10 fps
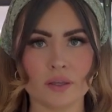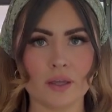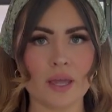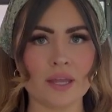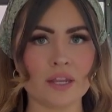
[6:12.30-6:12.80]

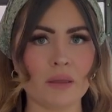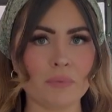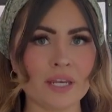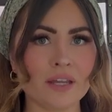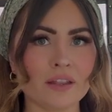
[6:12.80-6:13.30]
And
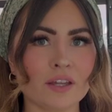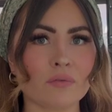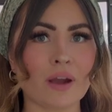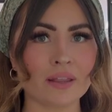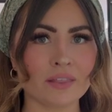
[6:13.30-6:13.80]
immediately
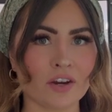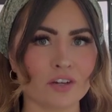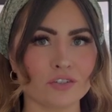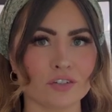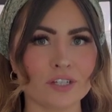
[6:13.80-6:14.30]
right
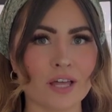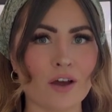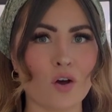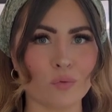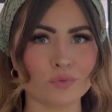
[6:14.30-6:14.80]
there during
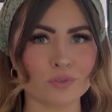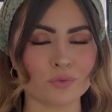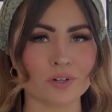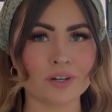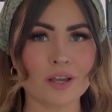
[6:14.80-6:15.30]
that home
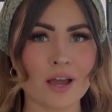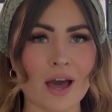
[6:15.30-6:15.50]
tour,